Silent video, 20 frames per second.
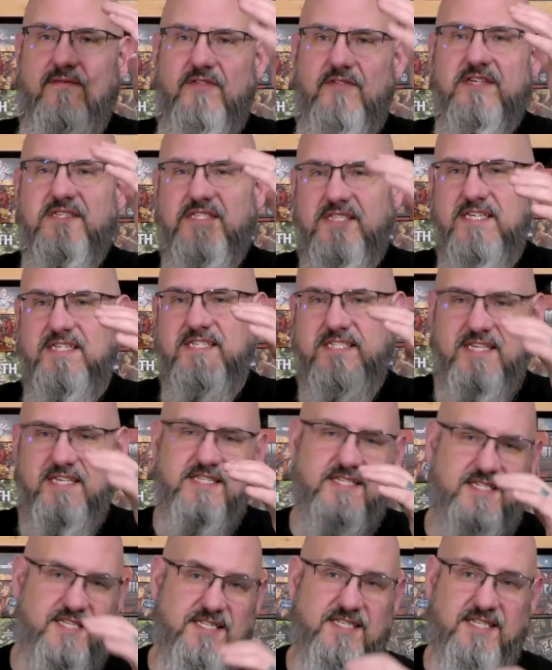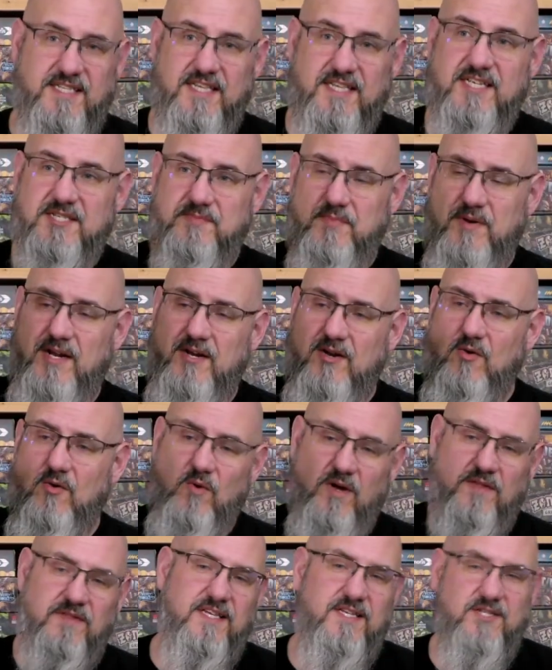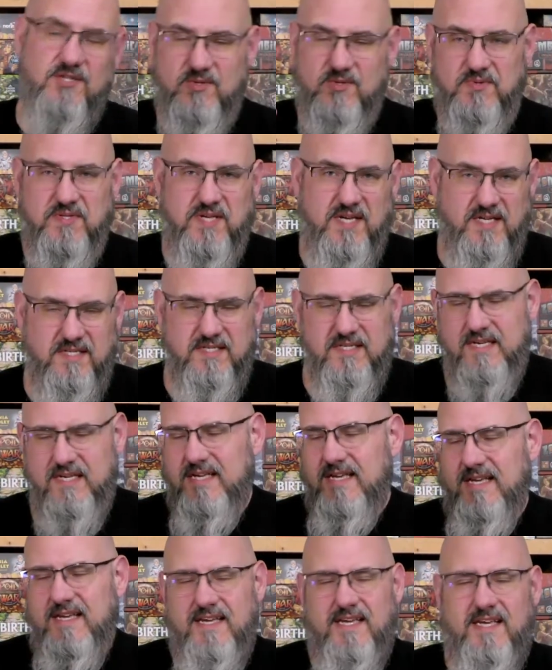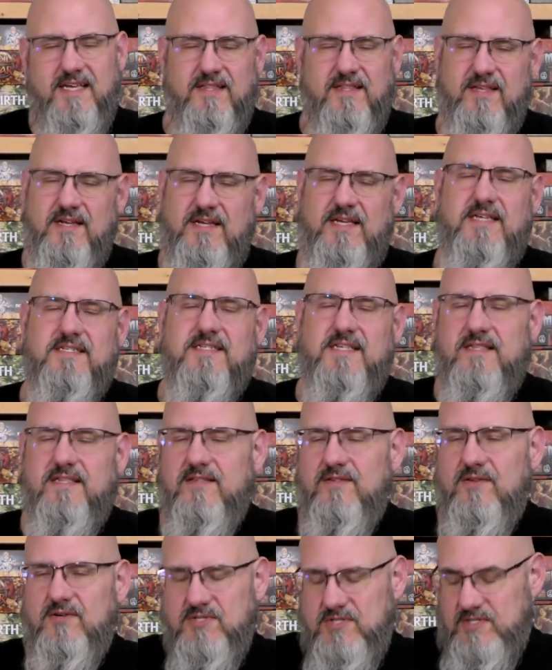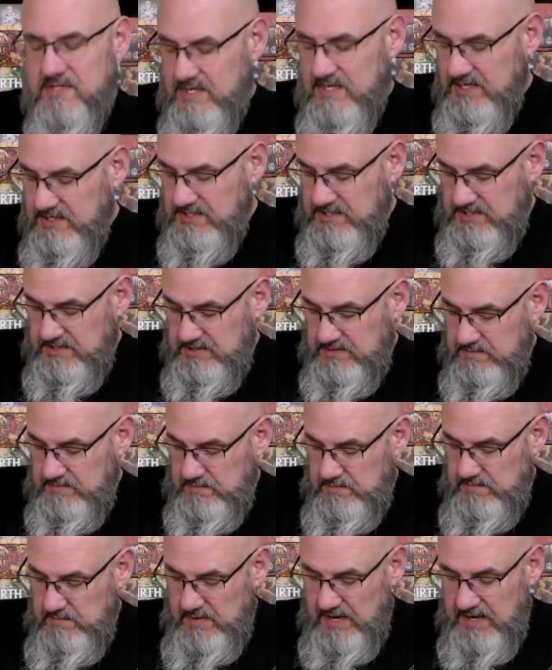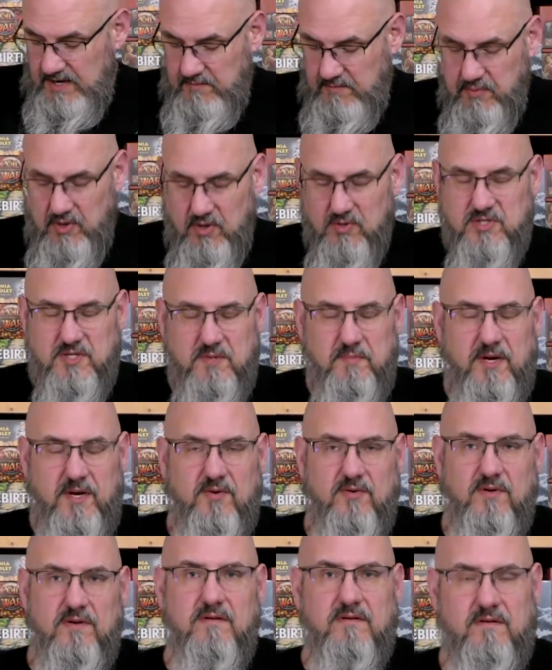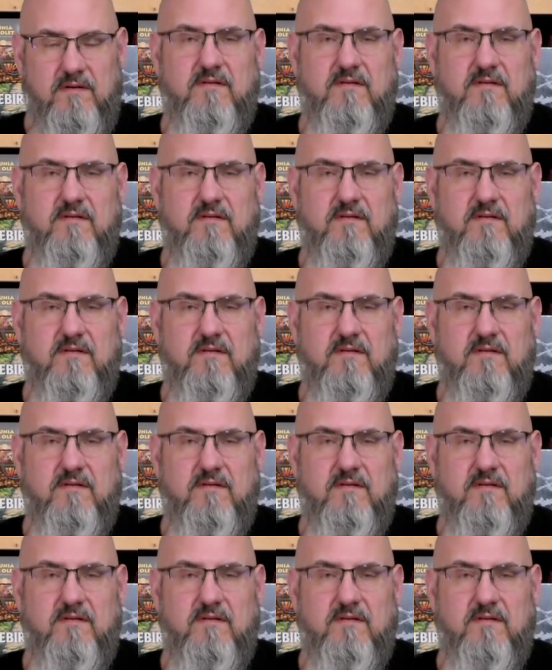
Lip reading: this, this, this, this, and this, but I don't want these 2 things. He said that he's made a post about